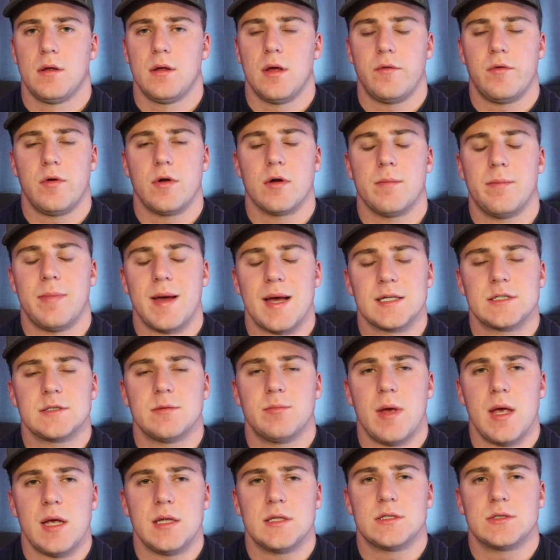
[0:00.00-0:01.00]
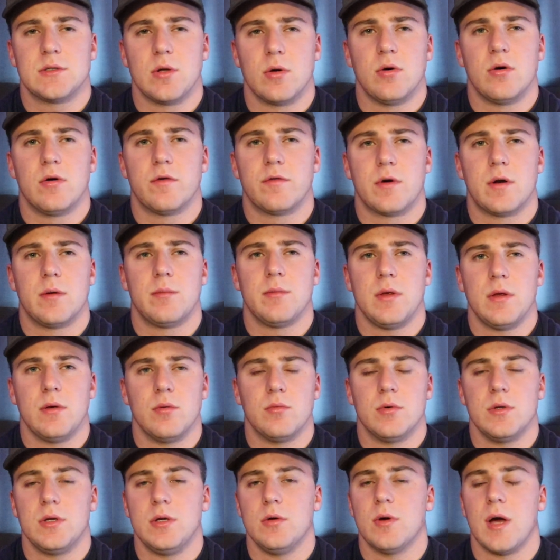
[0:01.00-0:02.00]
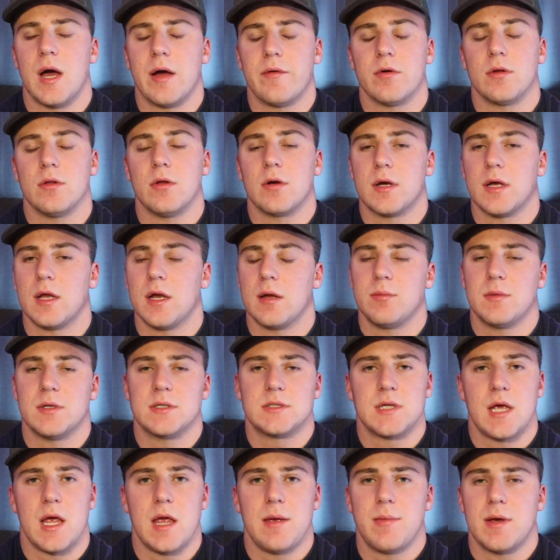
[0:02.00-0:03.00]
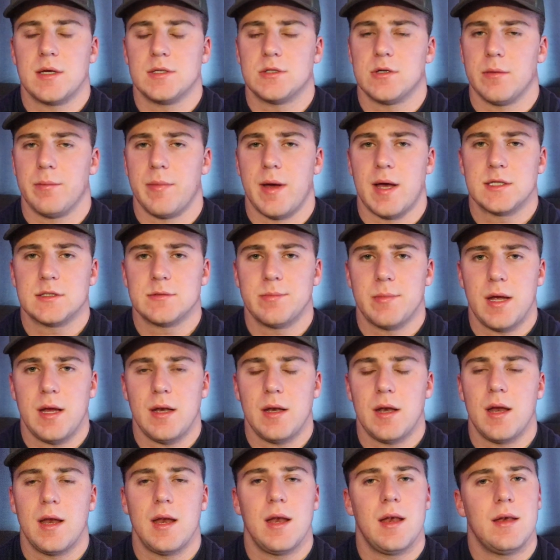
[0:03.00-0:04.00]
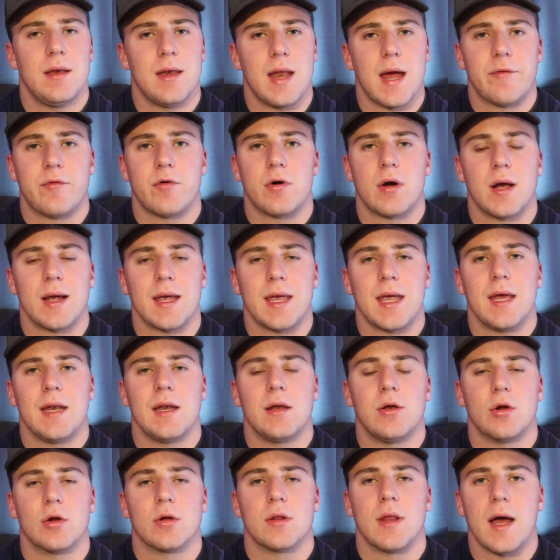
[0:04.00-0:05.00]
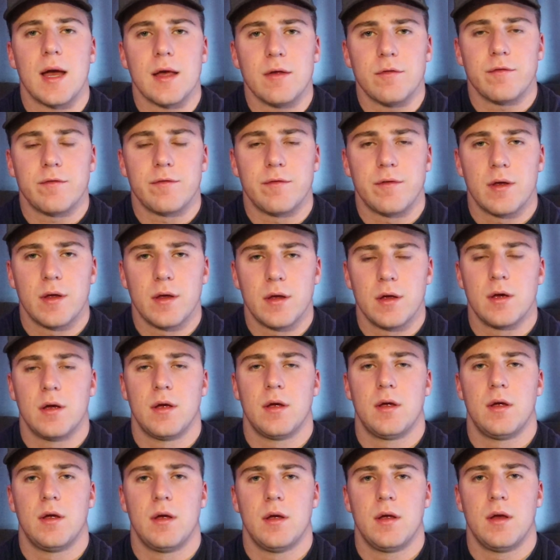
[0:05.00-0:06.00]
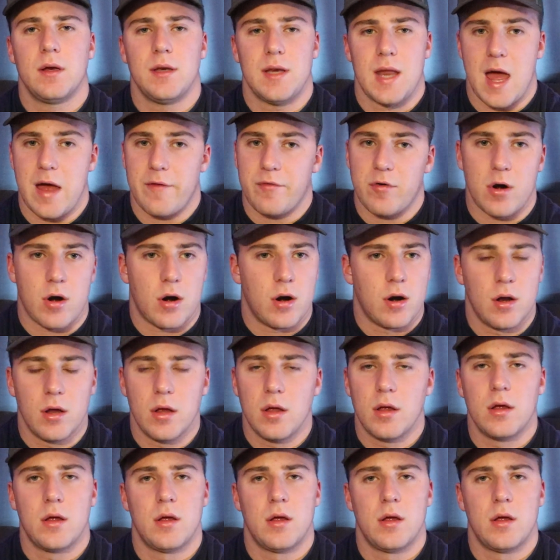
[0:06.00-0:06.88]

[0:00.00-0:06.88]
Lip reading: If your best mate stole from you, would you ever look at him the same as your best mate? Never again in your life. Never.